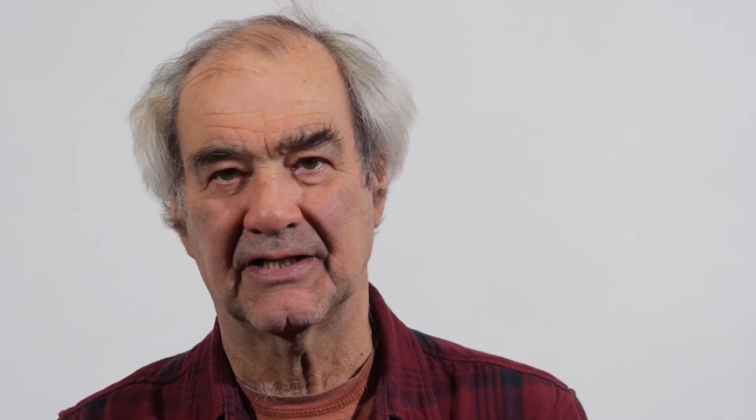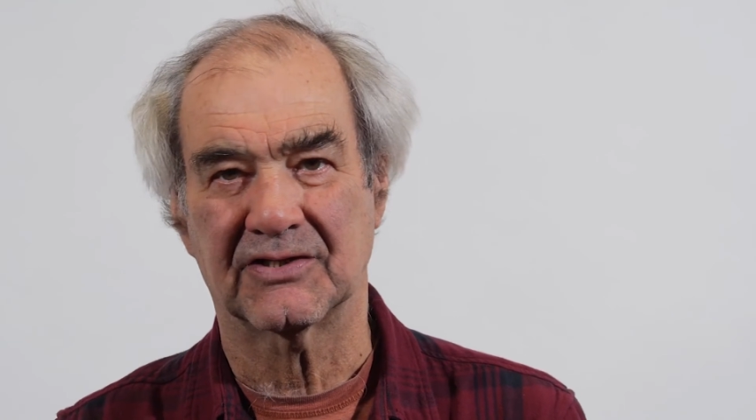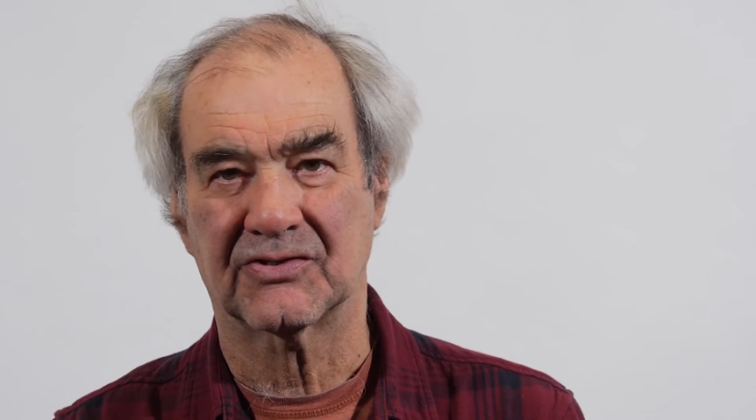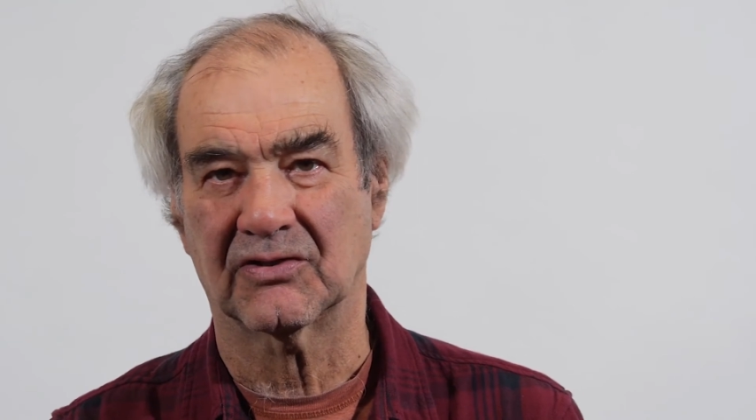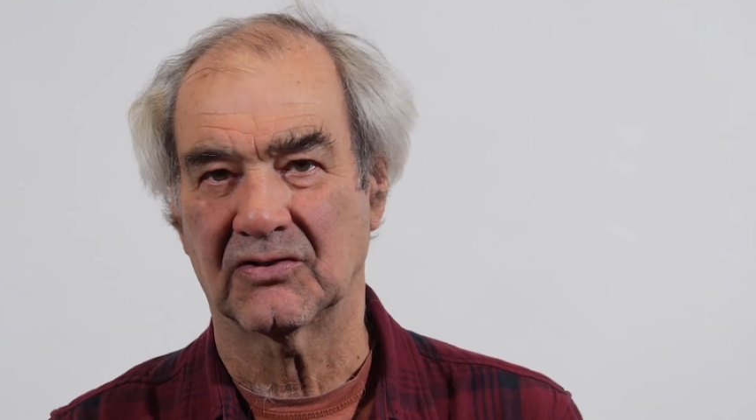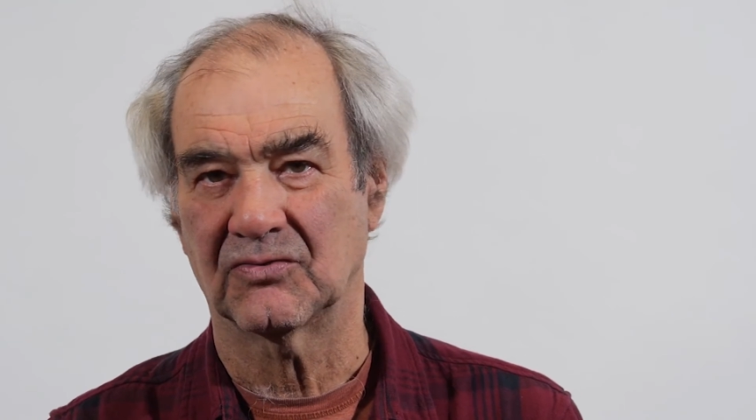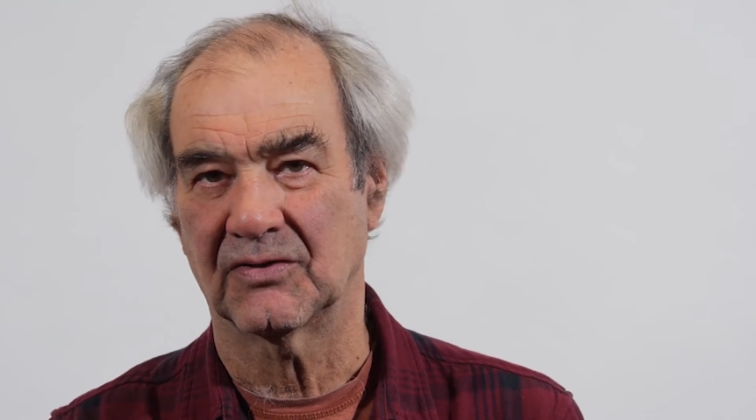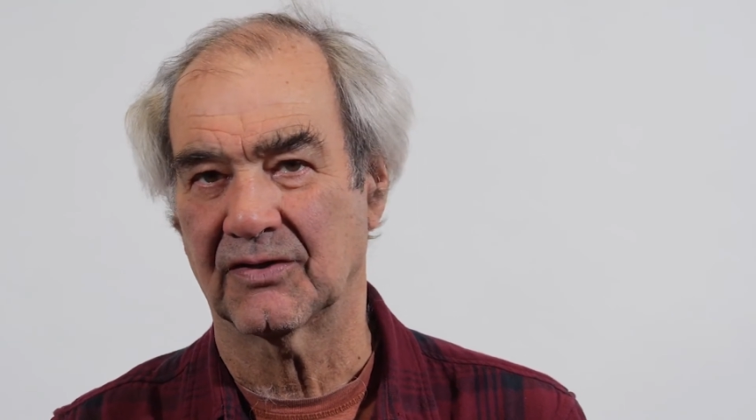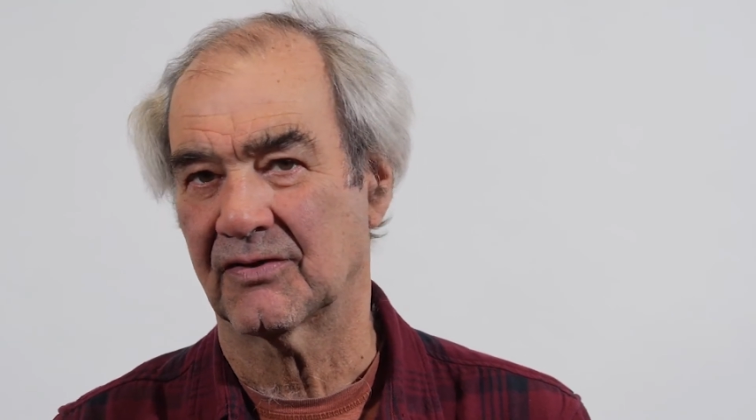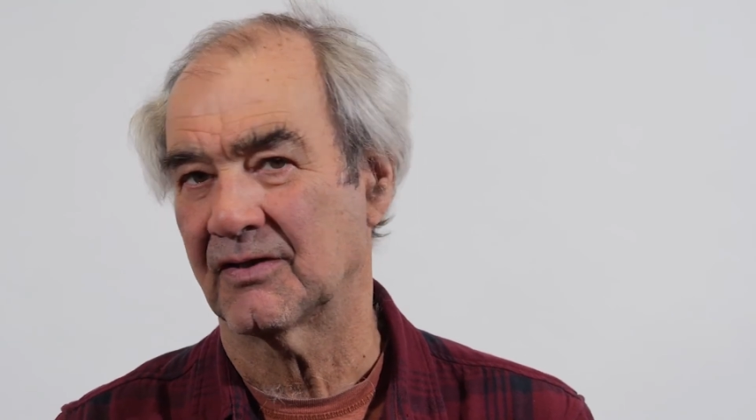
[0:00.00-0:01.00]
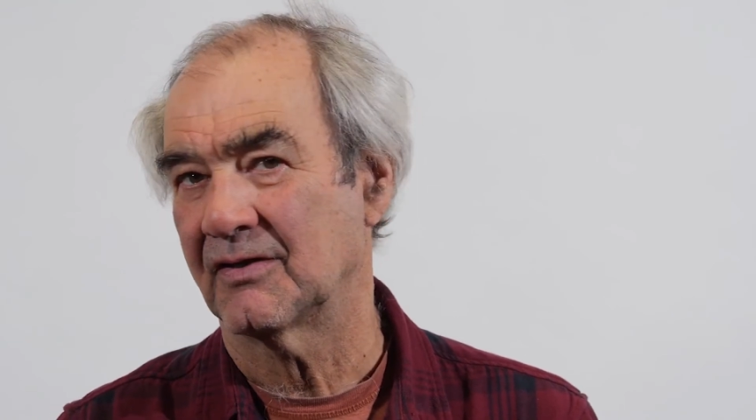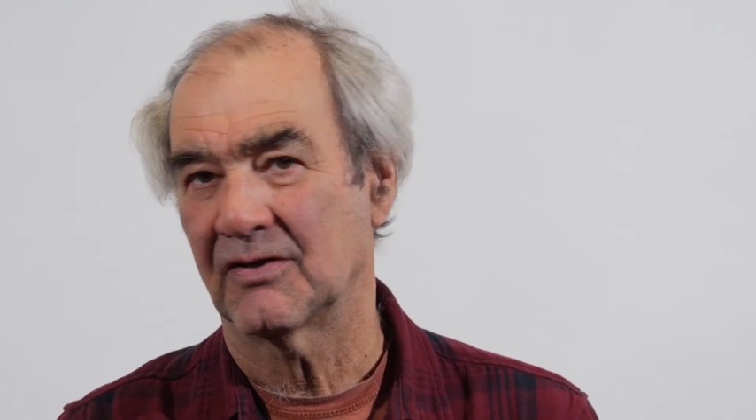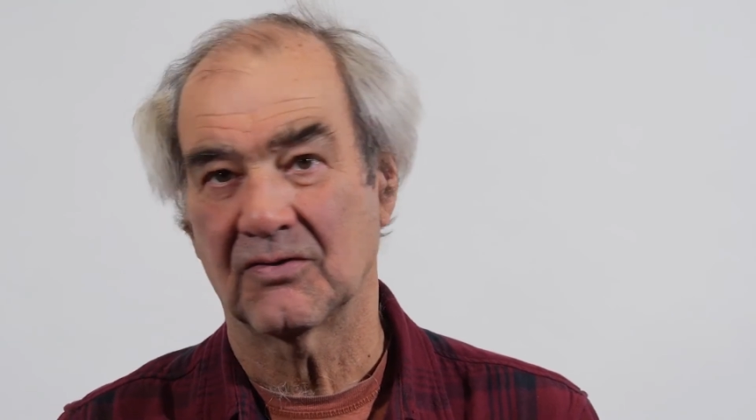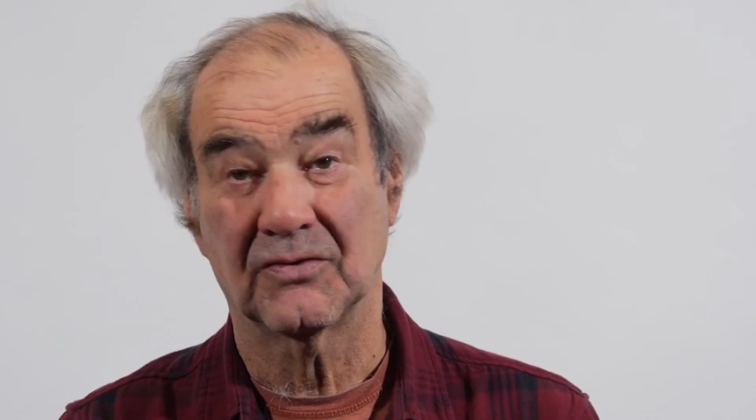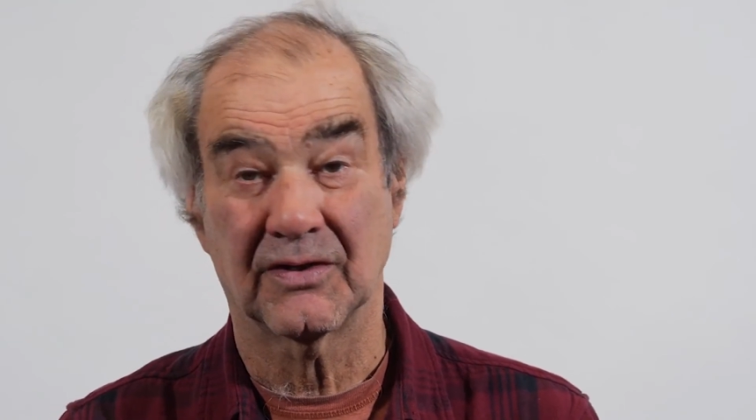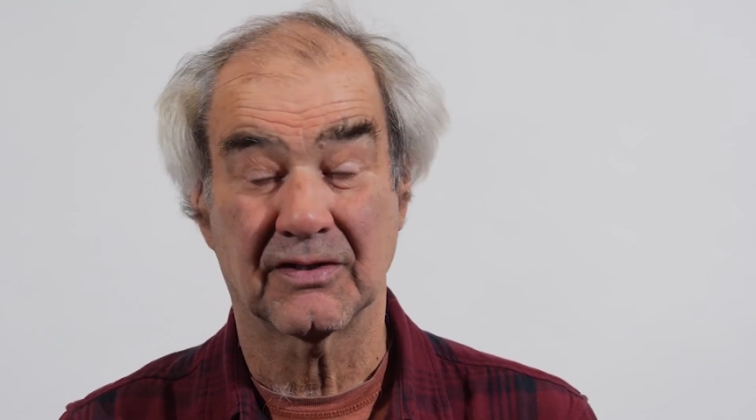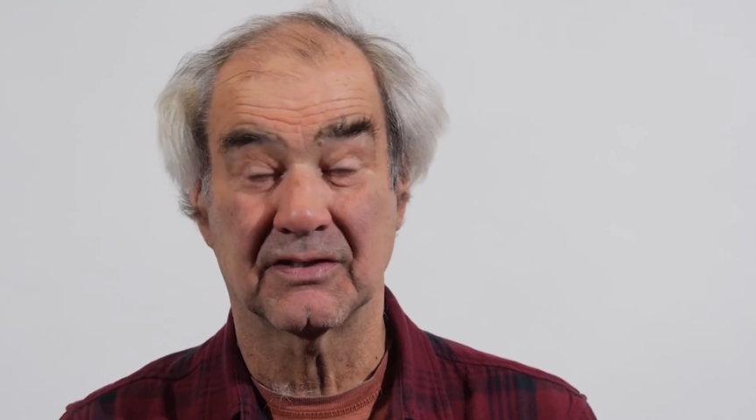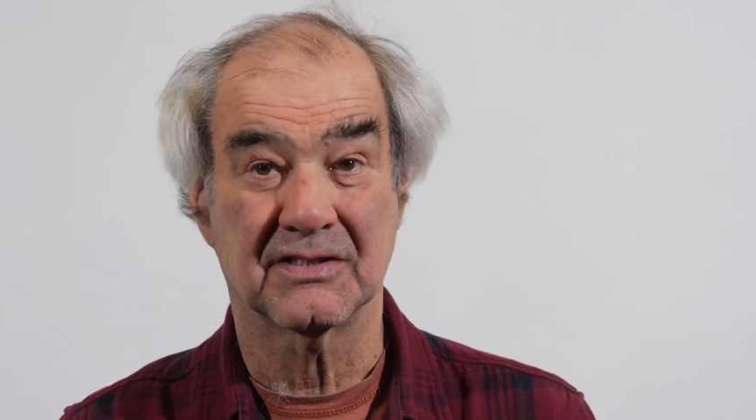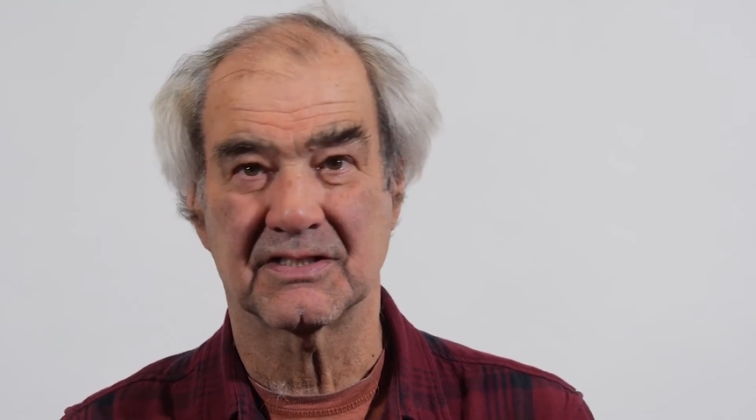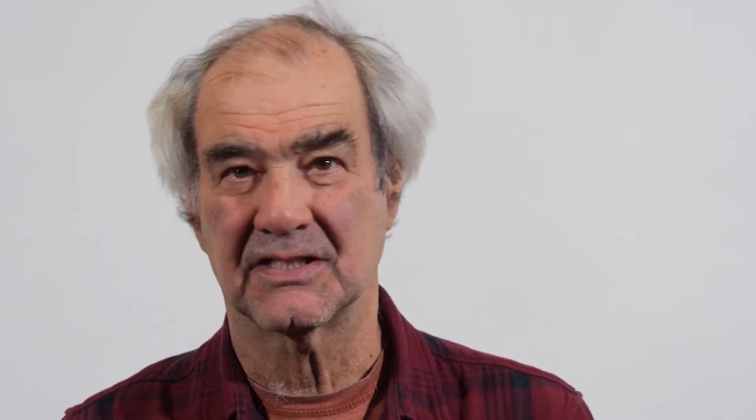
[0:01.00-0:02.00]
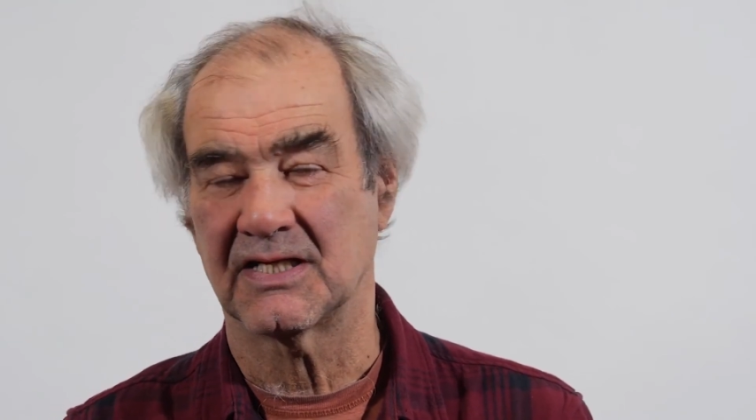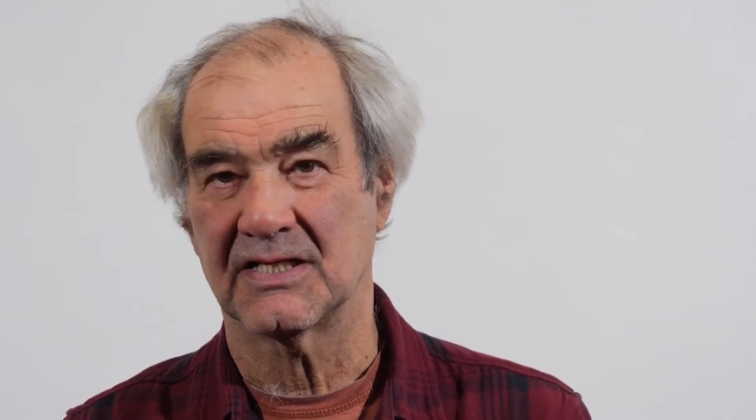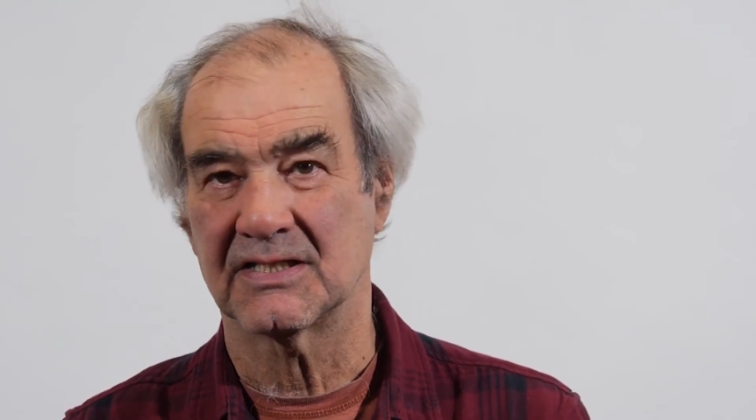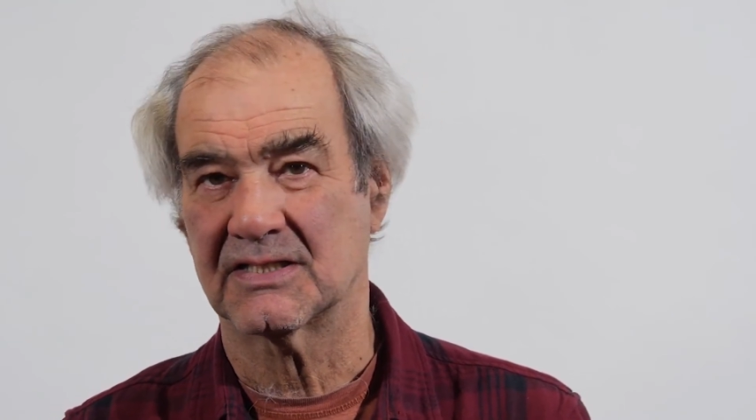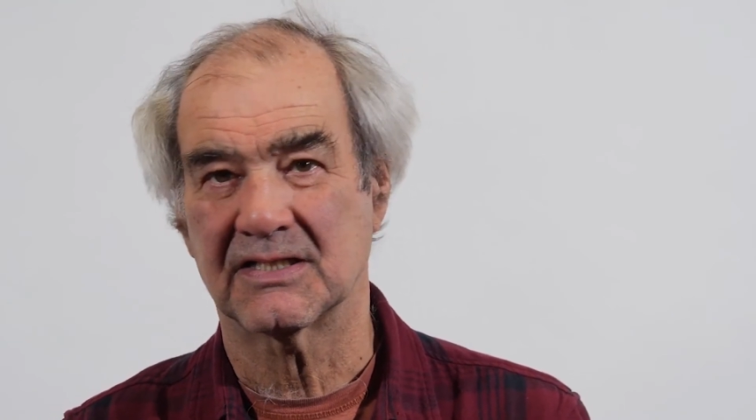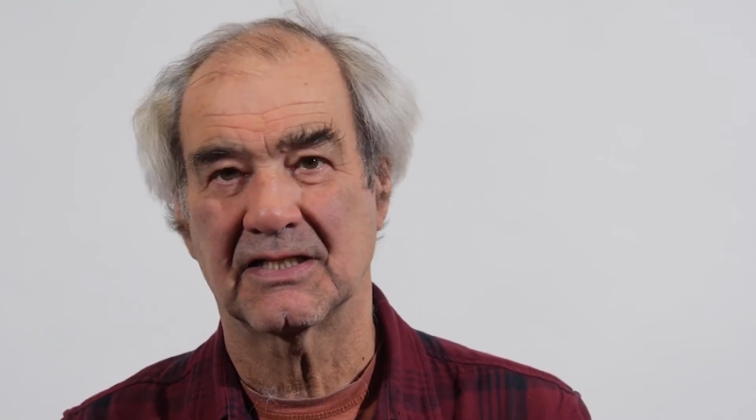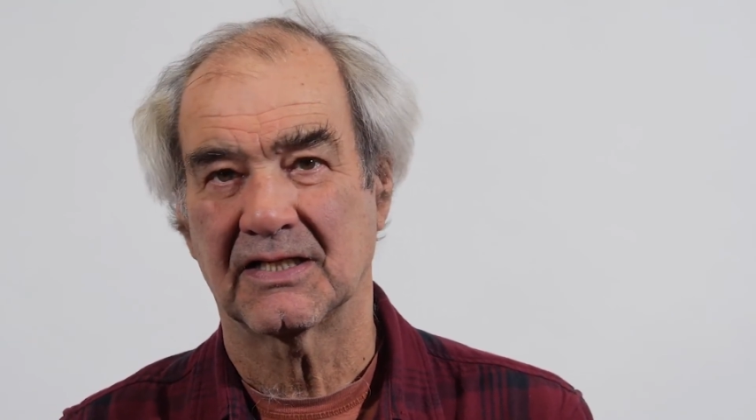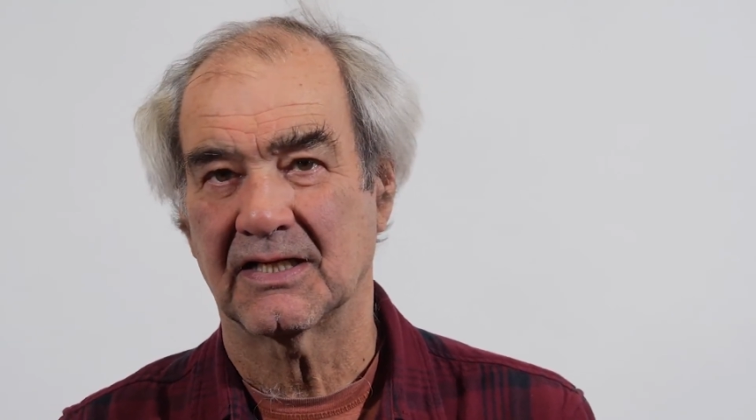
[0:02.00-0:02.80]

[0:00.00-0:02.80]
a struggle with a disease,